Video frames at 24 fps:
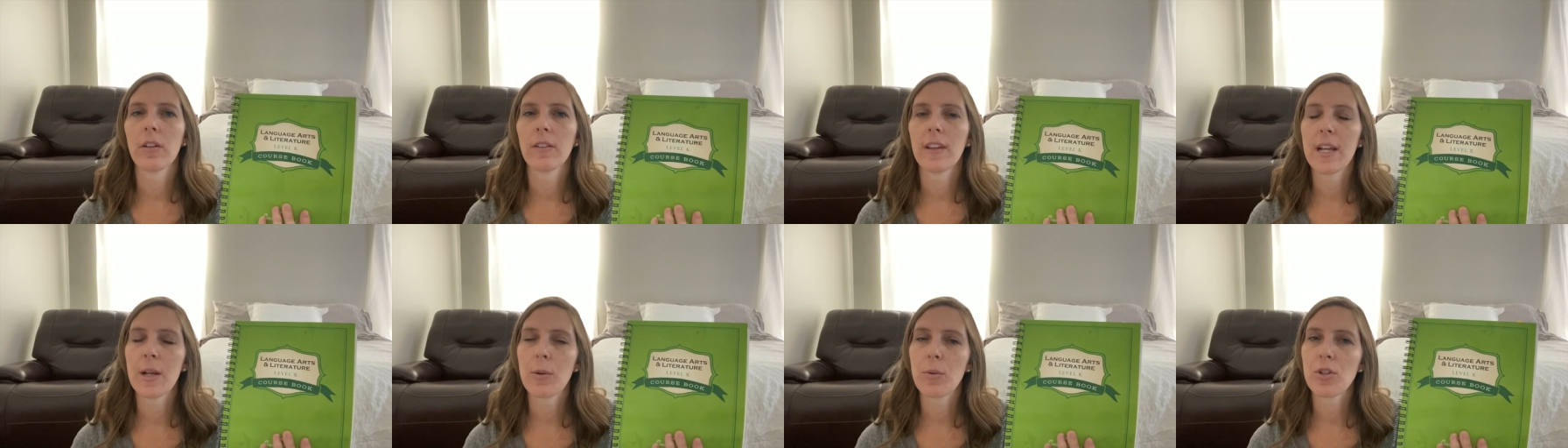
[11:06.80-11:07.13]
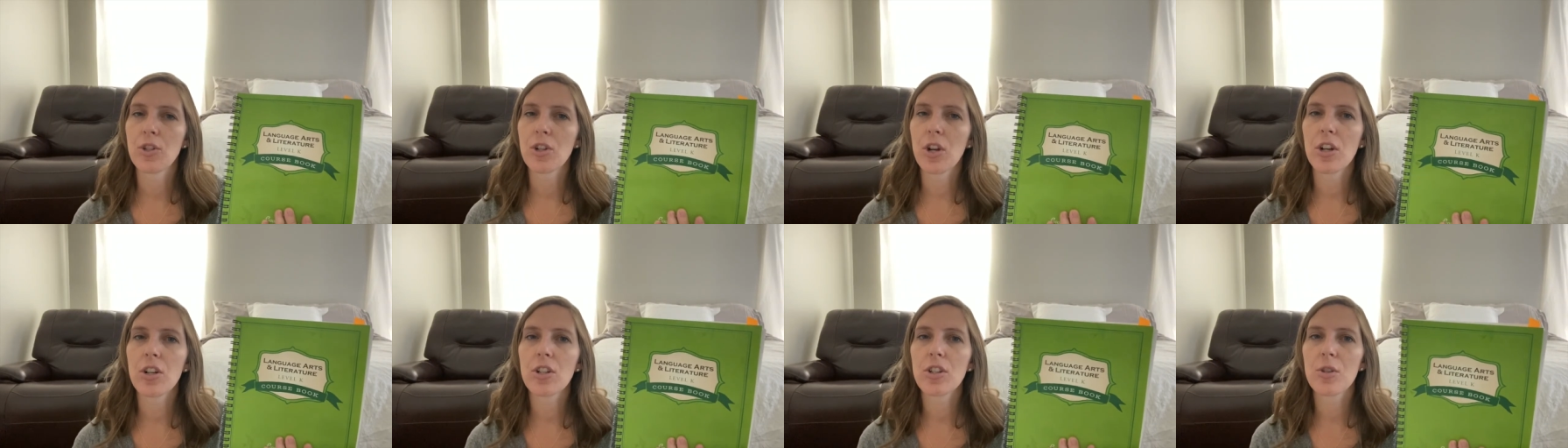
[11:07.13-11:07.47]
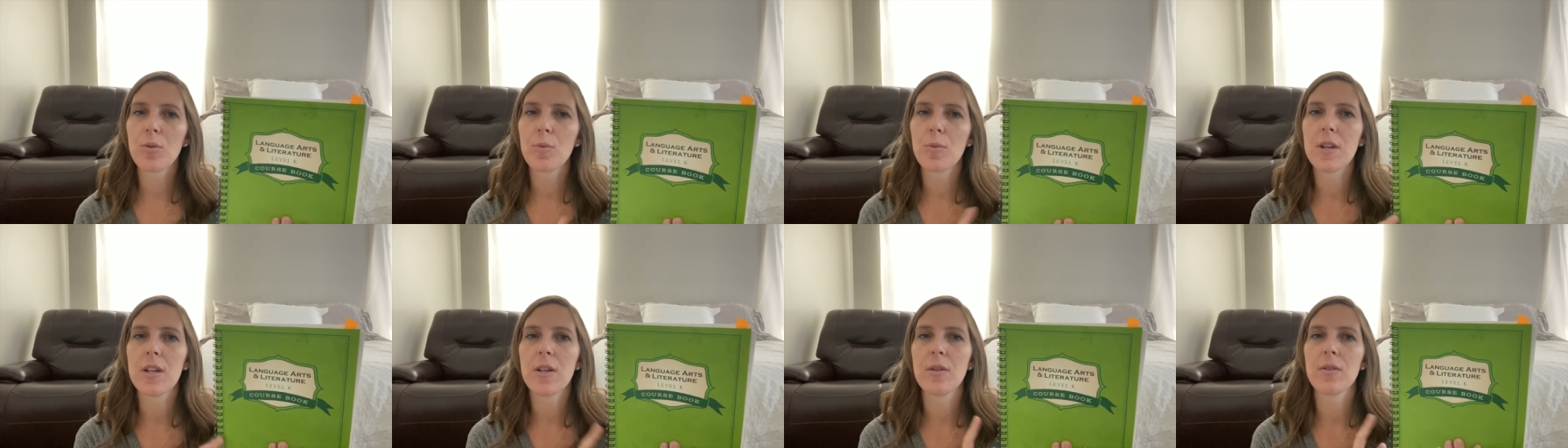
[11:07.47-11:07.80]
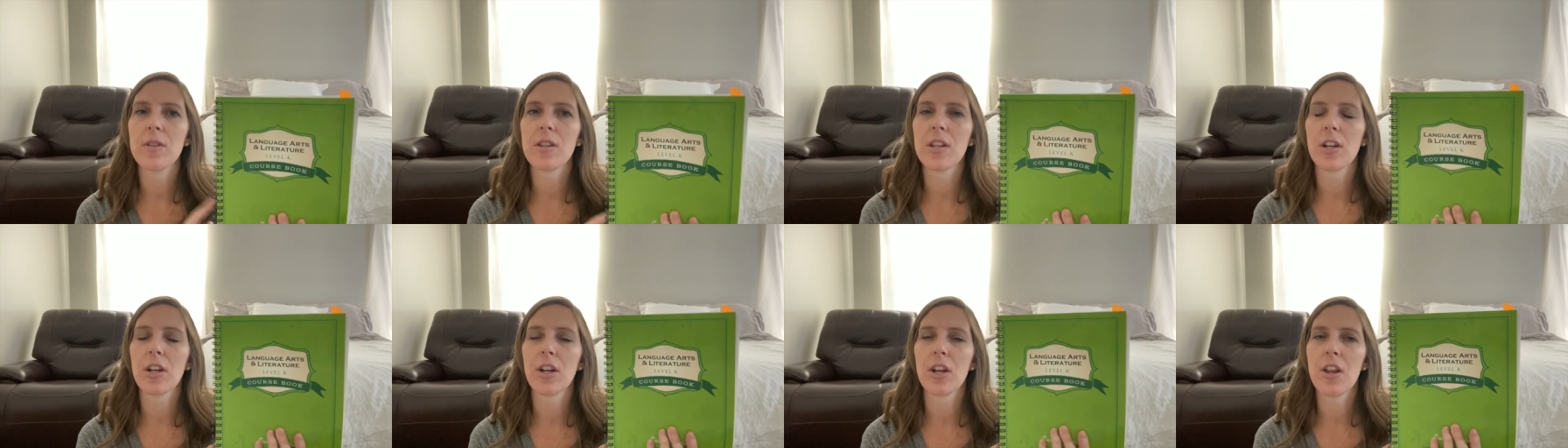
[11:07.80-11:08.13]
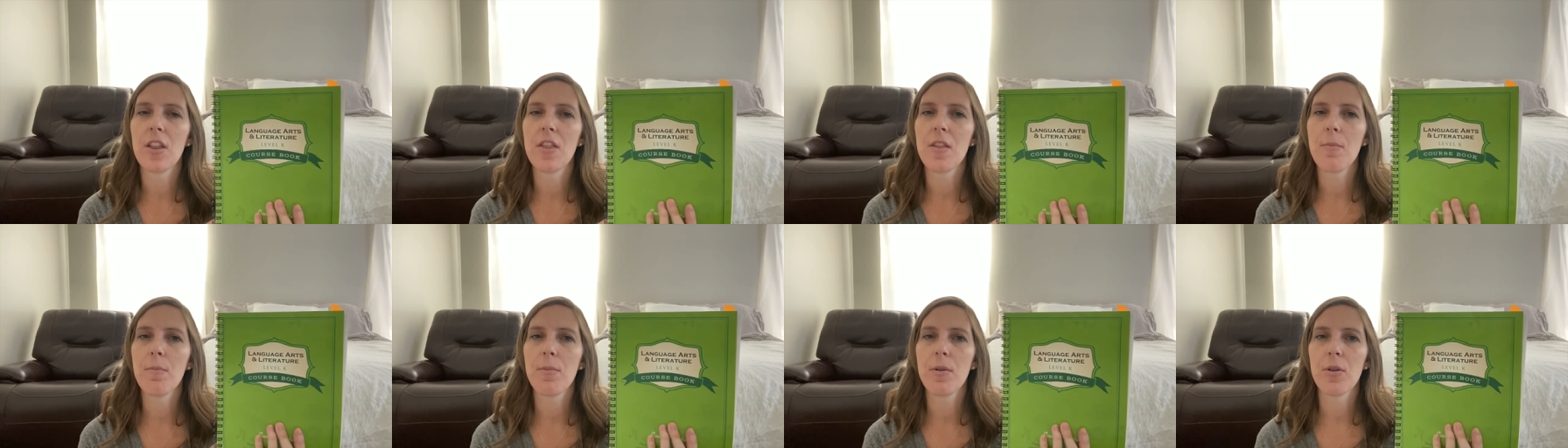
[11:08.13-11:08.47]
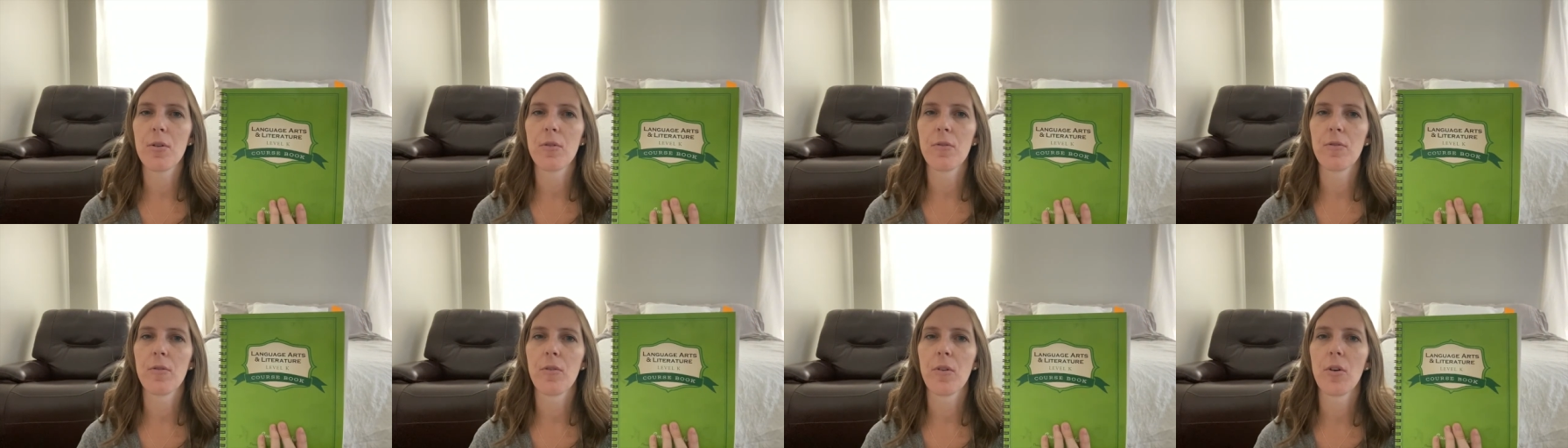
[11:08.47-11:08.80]
language arts, we use the Good and the
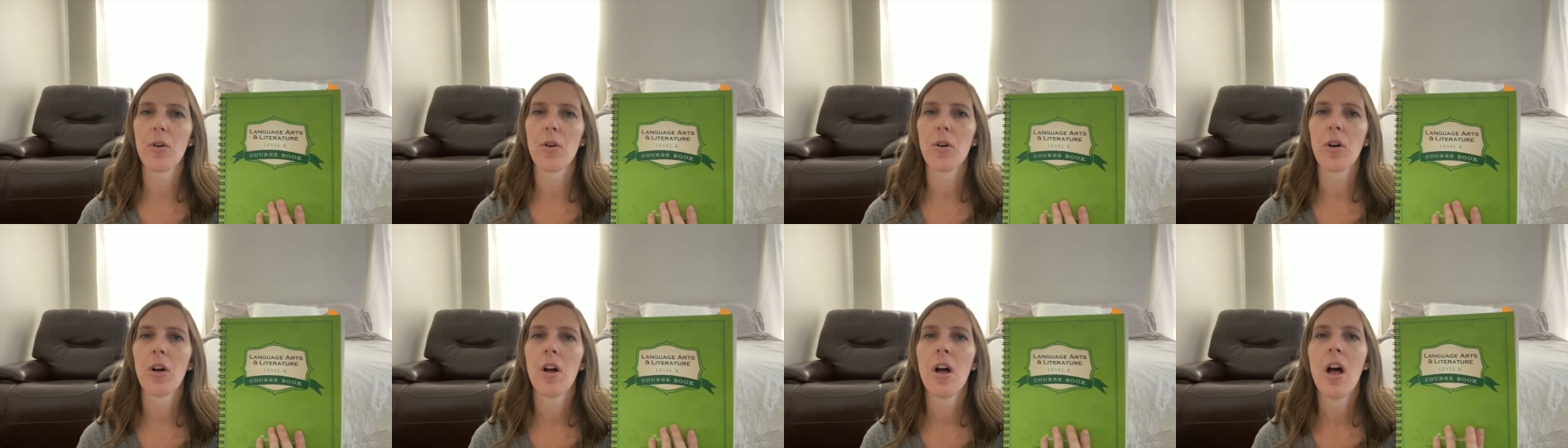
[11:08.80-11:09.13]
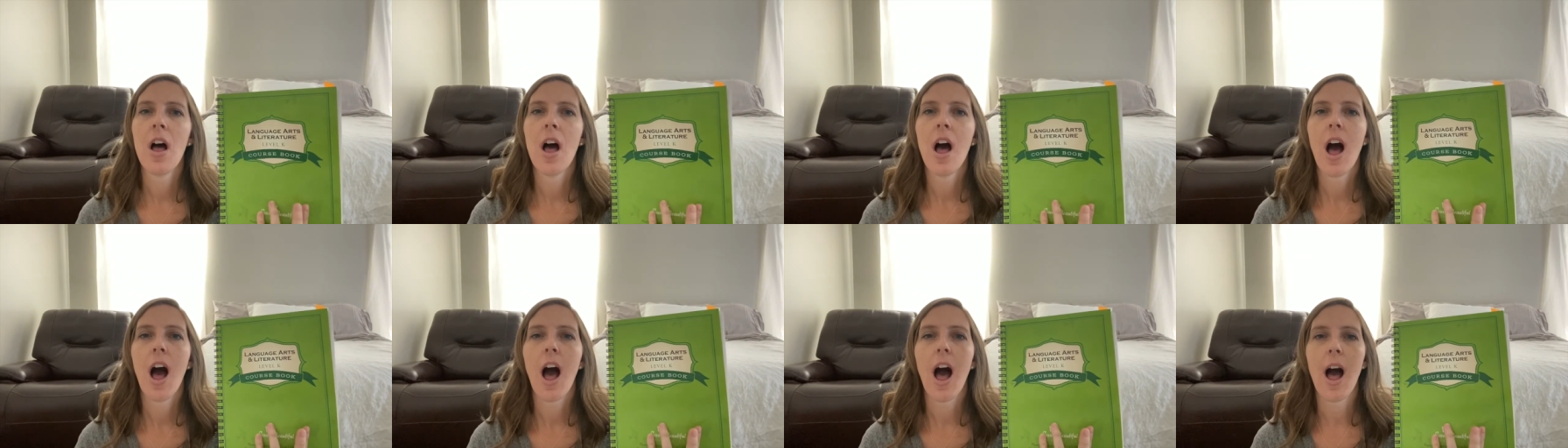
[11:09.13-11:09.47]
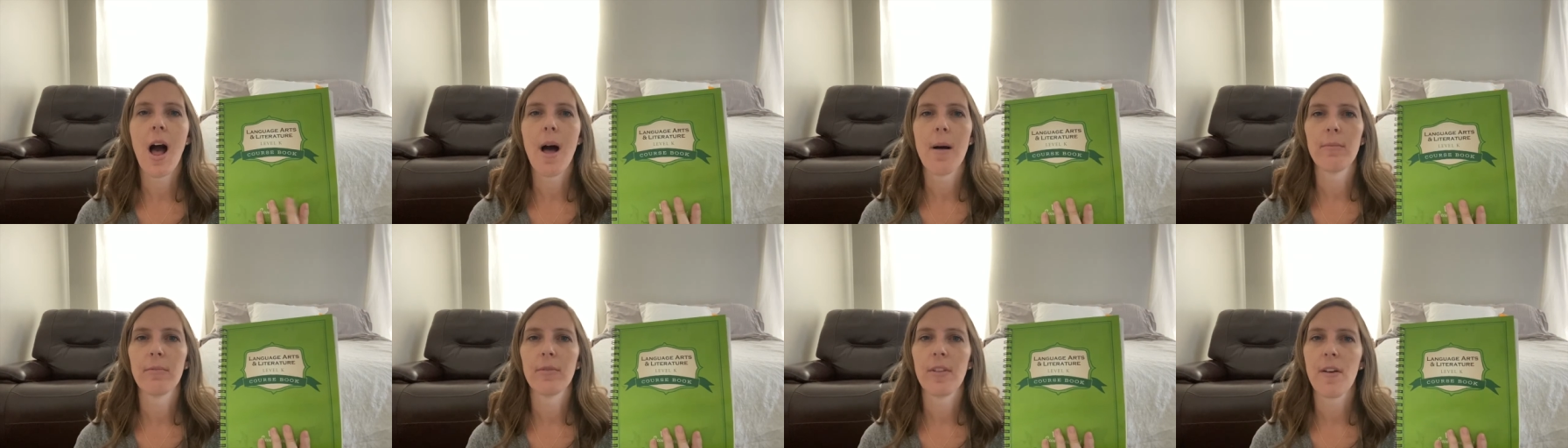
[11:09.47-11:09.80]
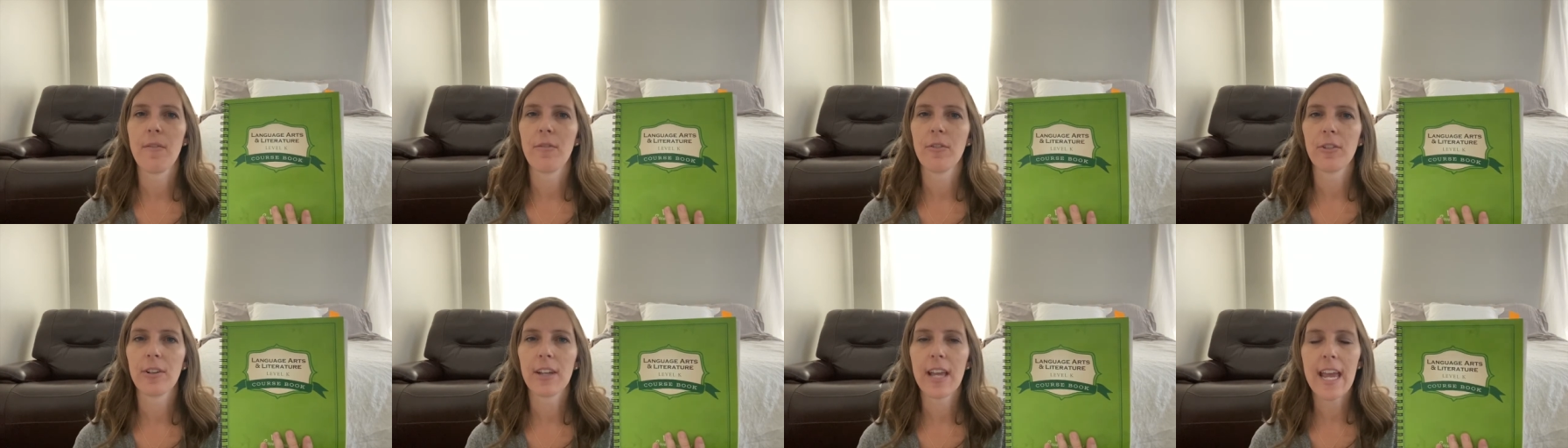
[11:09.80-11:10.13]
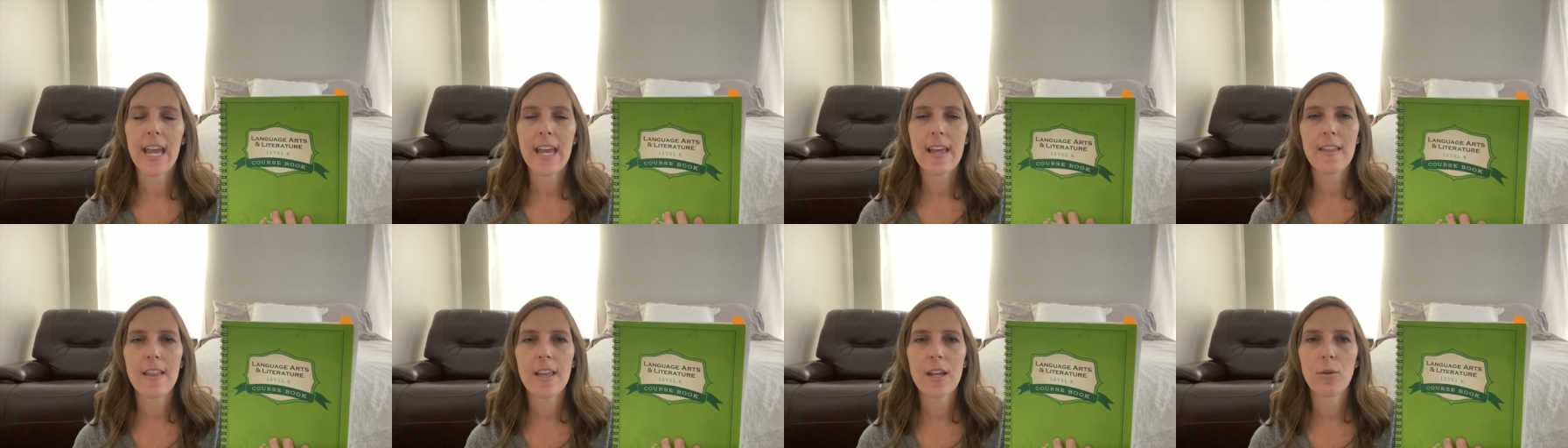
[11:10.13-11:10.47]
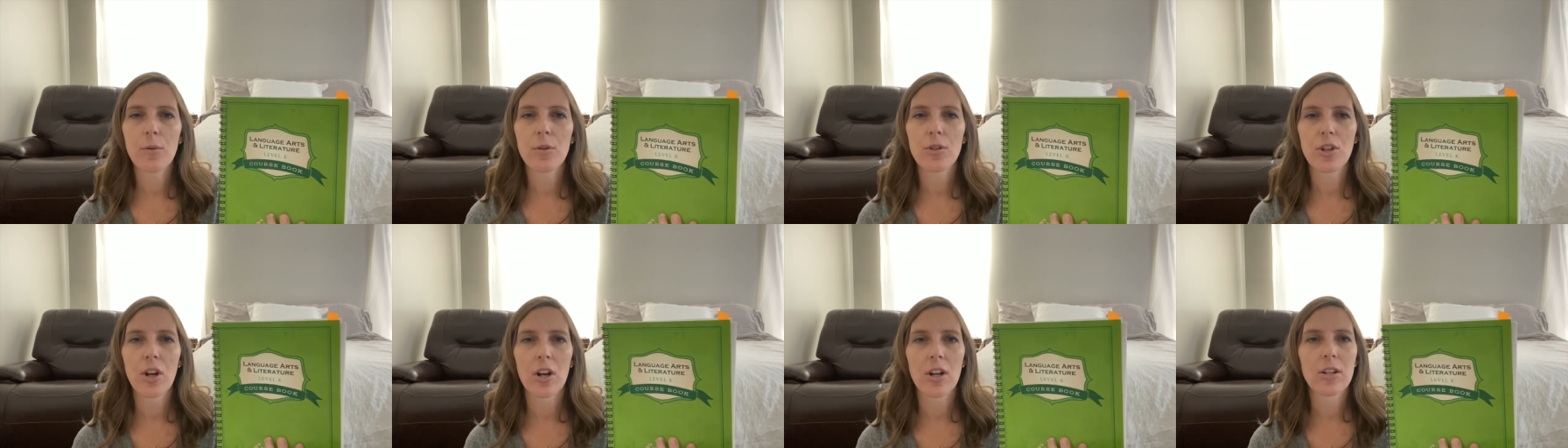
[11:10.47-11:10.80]
Beautiful Level K
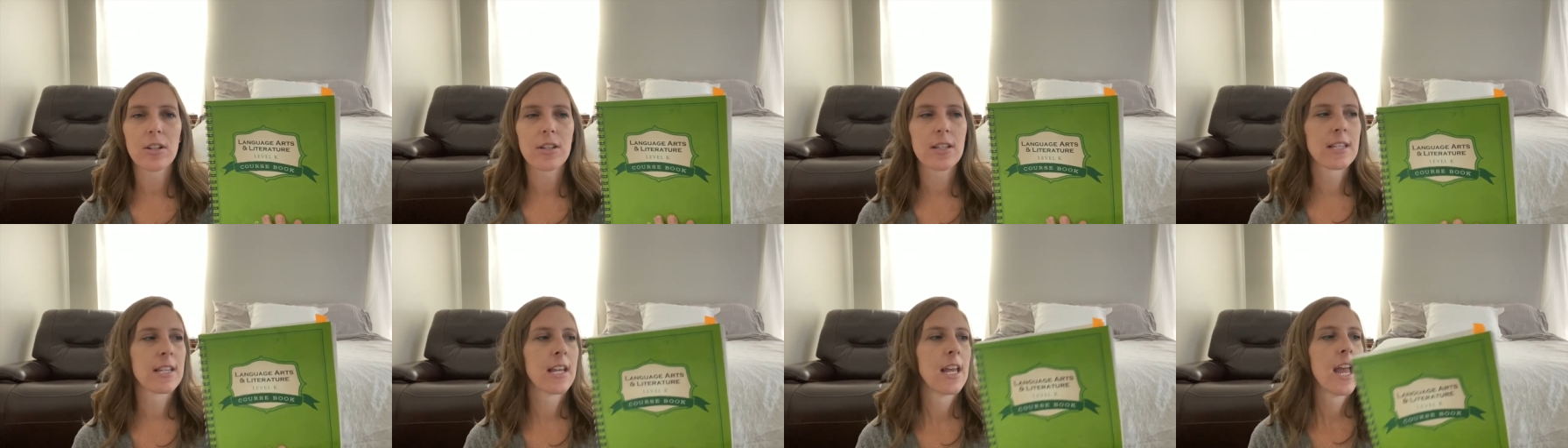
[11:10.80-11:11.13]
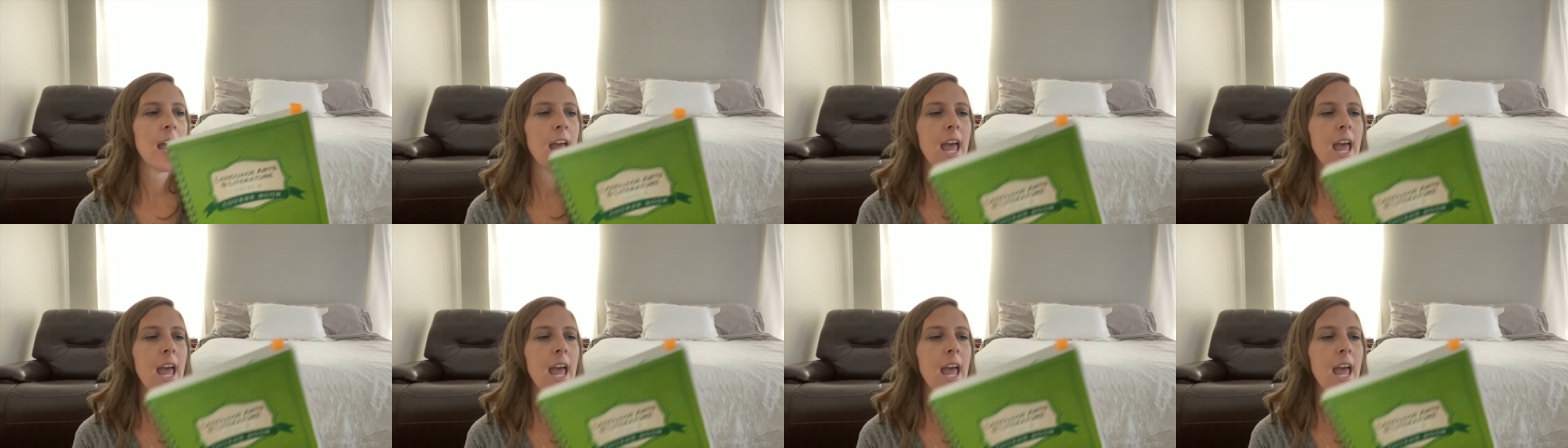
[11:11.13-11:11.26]
language arts,